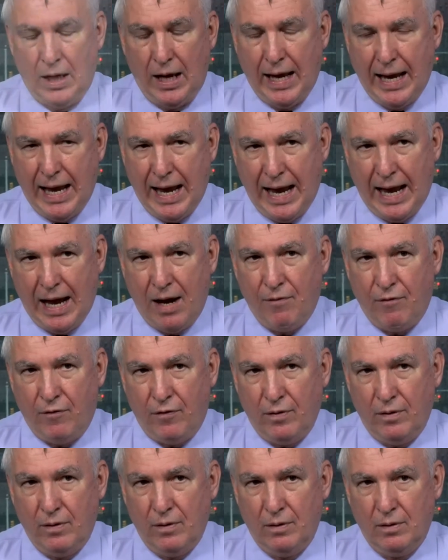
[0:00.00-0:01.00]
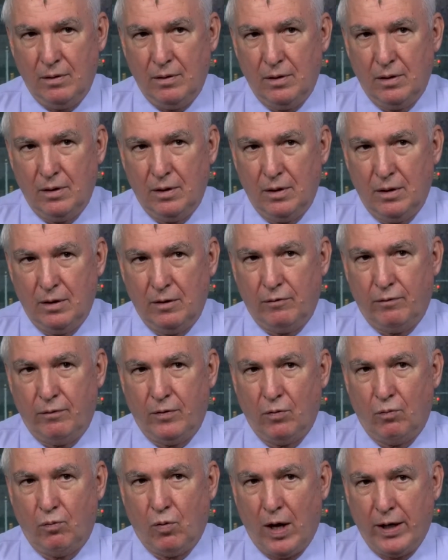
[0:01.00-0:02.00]
half of
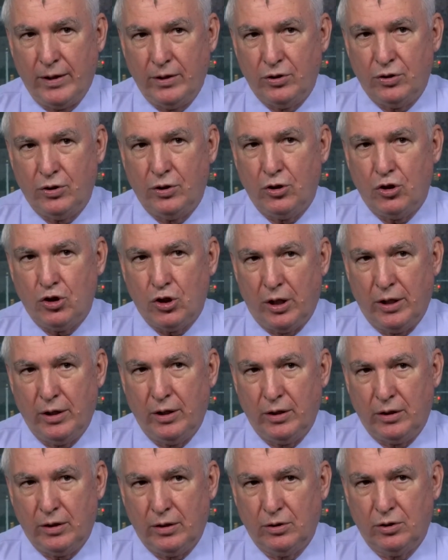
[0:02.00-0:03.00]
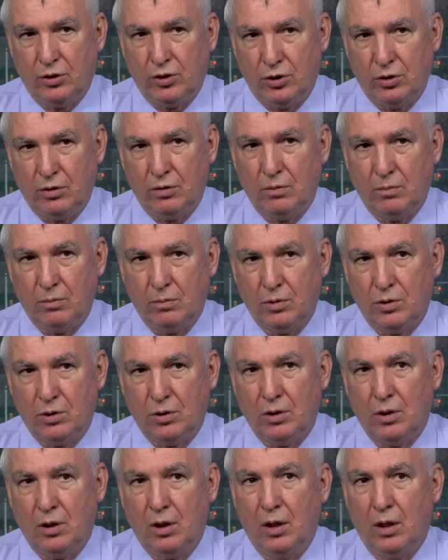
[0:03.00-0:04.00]
the rice that China
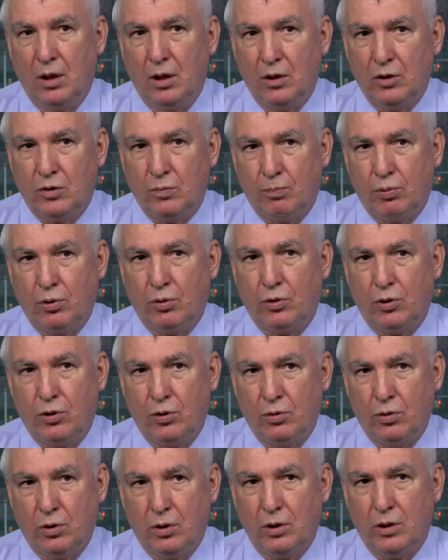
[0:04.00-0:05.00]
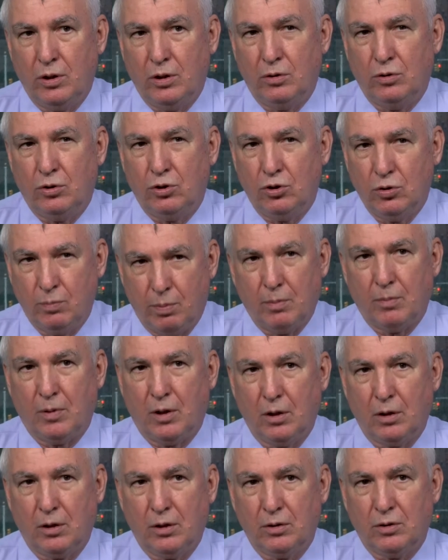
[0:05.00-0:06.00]
consumes is procured in
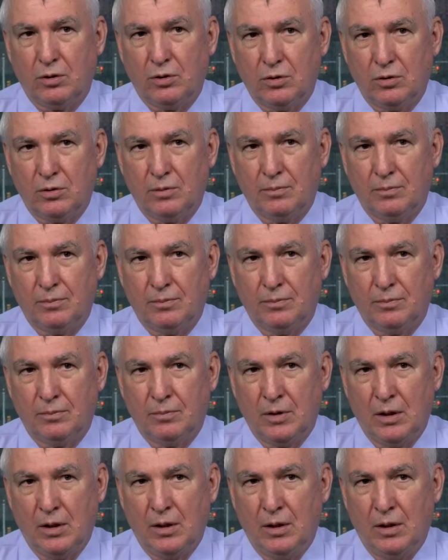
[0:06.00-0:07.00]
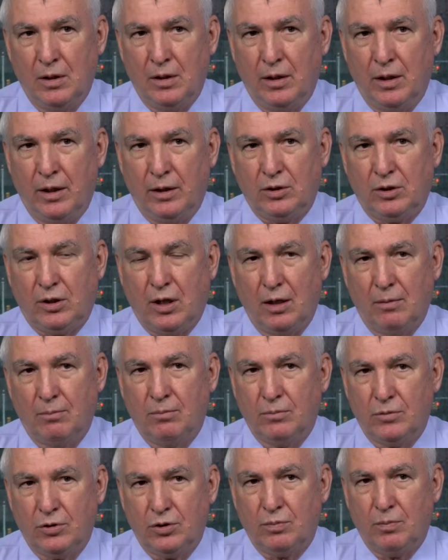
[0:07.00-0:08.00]
supermarkets. It
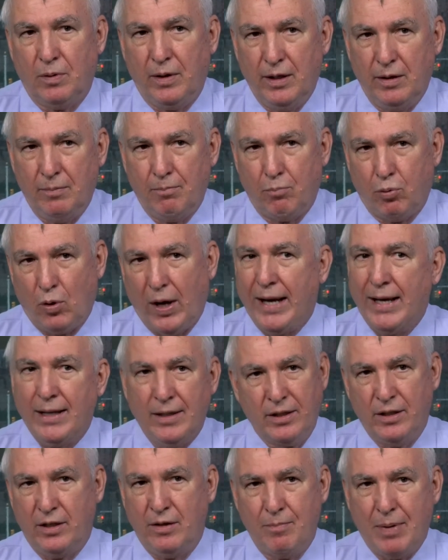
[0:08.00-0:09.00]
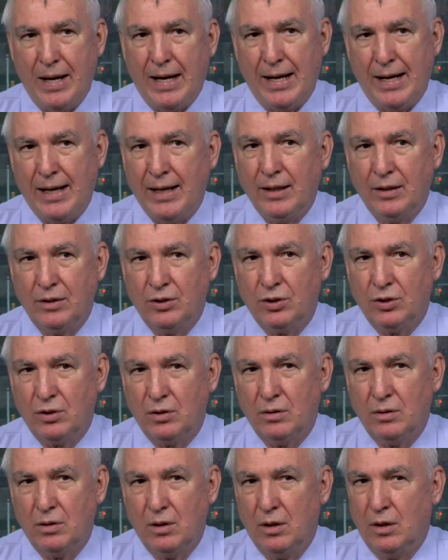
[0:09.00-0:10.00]
comes in branded
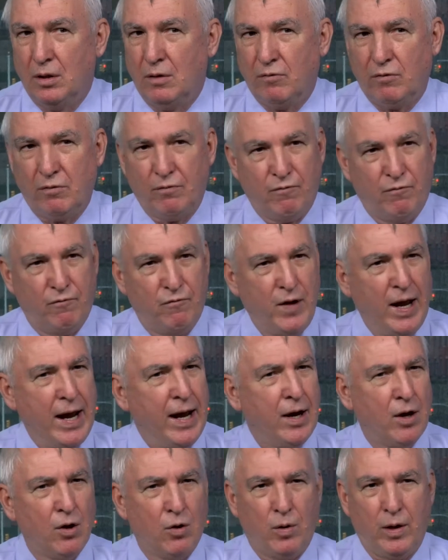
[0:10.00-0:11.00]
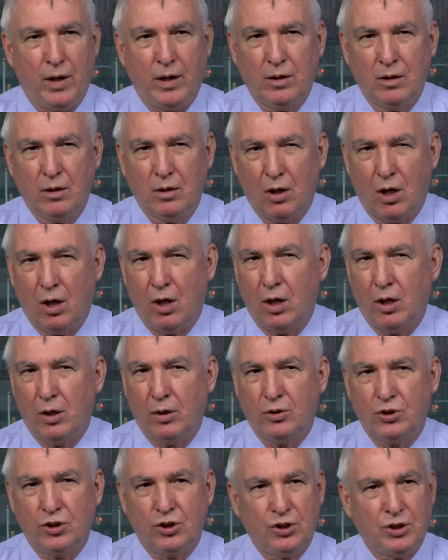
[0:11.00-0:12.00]
bags from very
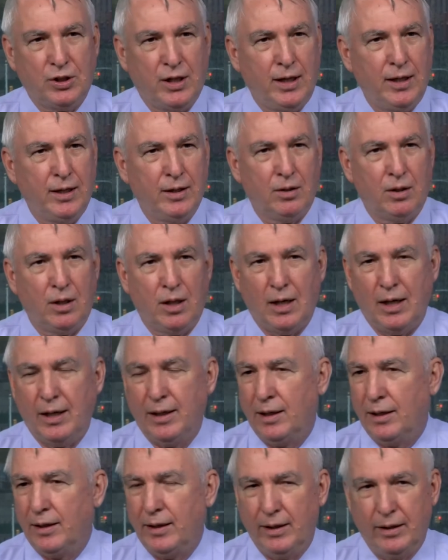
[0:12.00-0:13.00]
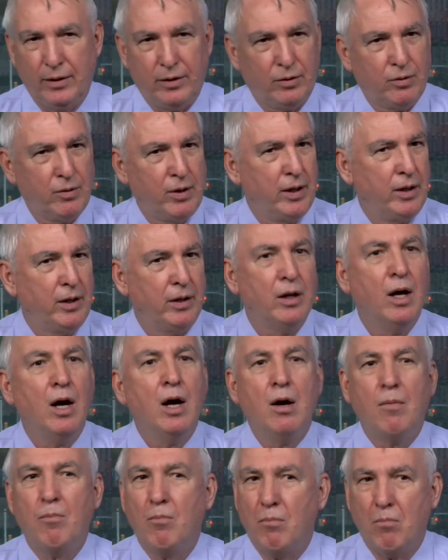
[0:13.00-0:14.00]
large scale, highly integrated
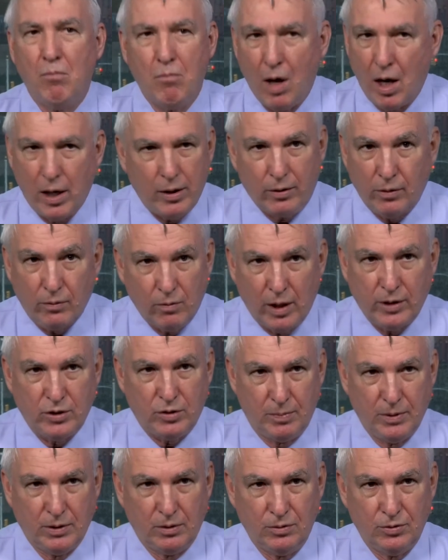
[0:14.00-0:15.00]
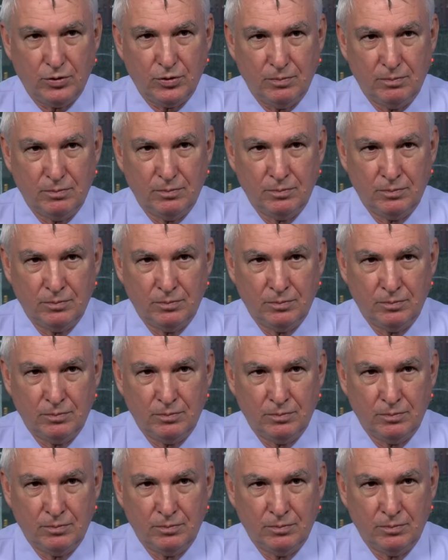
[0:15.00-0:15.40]
modern rice mills